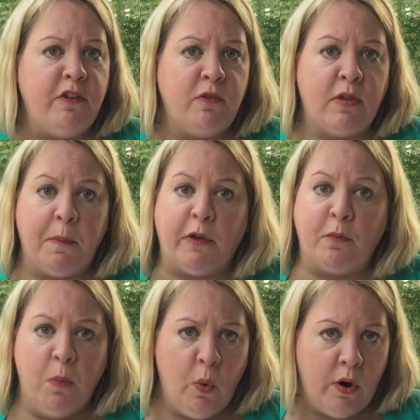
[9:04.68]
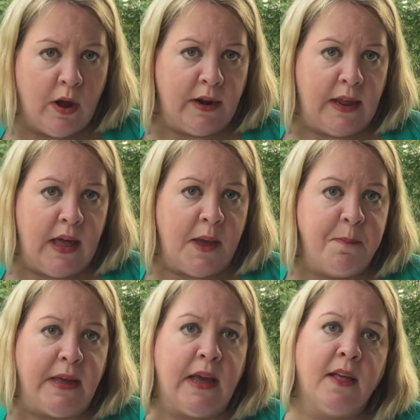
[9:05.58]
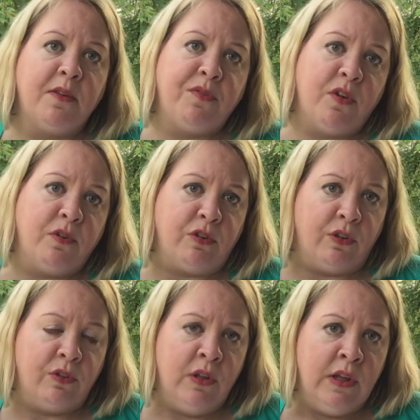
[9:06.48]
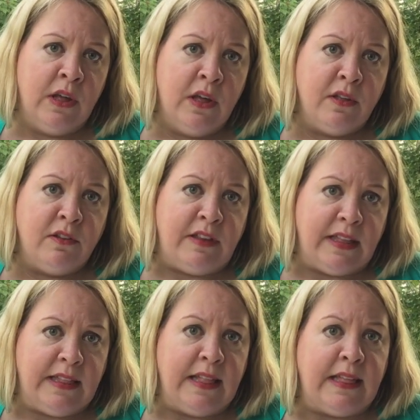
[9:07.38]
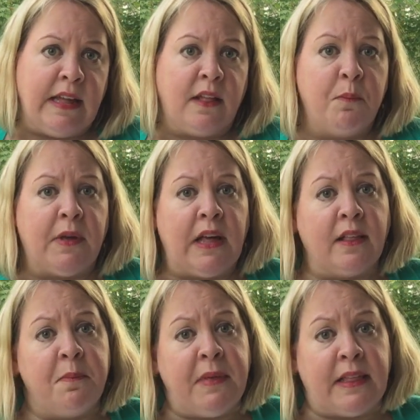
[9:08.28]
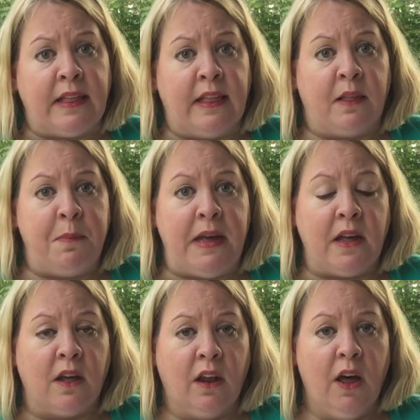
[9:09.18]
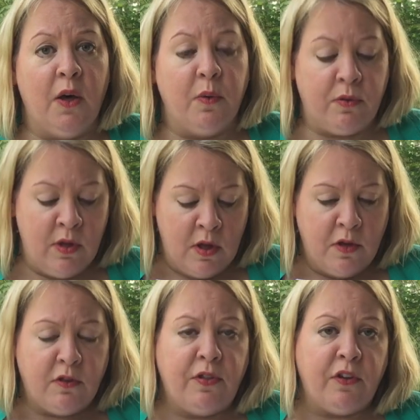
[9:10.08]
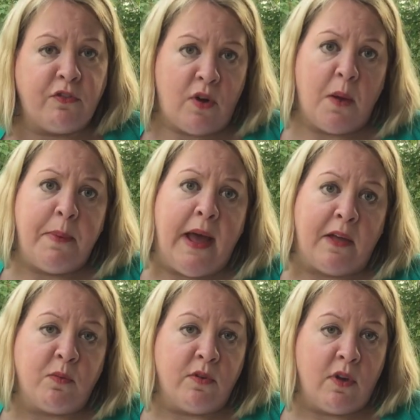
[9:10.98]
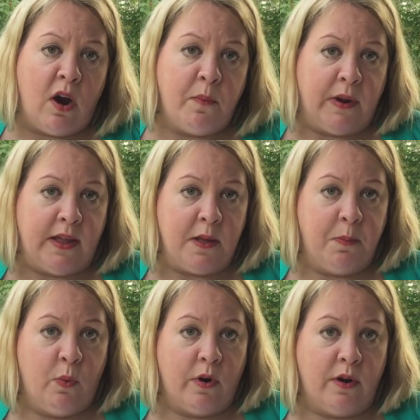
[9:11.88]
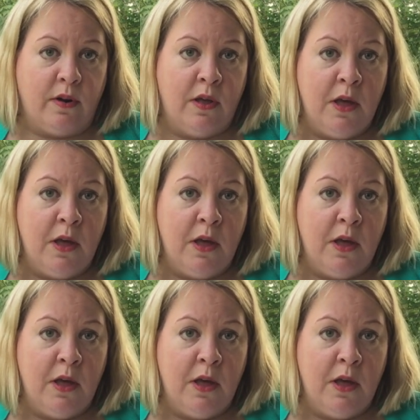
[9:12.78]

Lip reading: to do so much more online because of social distancing and because of businesses being closed. So those strong passwords are really important.